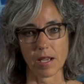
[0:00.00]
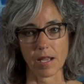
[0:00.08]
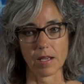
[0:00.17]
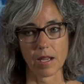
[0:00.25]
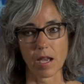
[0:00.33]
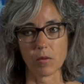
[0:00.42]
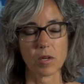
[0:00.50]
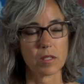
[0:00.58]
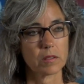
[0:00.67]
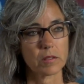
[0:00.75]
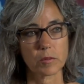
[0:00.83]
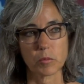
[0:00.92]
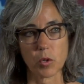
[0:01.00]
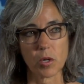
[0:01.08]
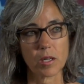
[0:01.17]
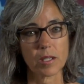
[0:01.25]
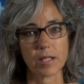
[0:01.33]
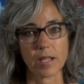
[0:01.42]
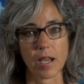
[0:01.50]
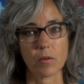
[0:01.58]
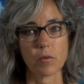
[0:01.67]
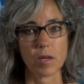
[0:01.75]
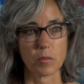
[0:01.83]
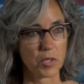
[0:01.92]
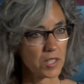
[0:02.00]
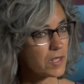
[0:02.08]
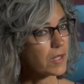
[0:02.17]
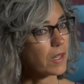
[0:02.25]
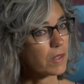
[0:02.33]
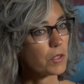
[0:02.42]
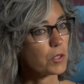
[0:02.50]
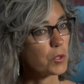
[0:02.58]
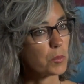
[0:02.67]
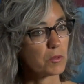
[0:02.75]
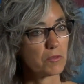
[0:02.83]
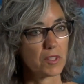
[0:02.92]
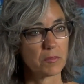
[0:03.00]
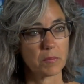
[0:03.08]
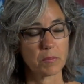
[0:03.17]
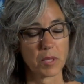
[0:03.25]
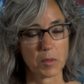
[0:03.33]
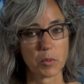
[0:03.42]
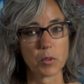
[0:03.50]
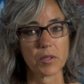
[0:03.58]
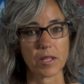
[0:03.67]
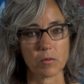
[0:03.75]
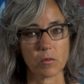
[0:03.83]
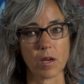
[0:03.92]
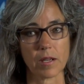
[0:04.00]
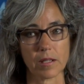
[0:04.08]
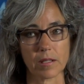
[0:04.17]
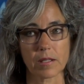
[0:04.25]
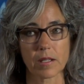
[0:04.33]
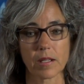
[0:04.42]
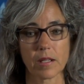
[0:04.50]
And I want to learn more, and I want to bring together a group of people that want to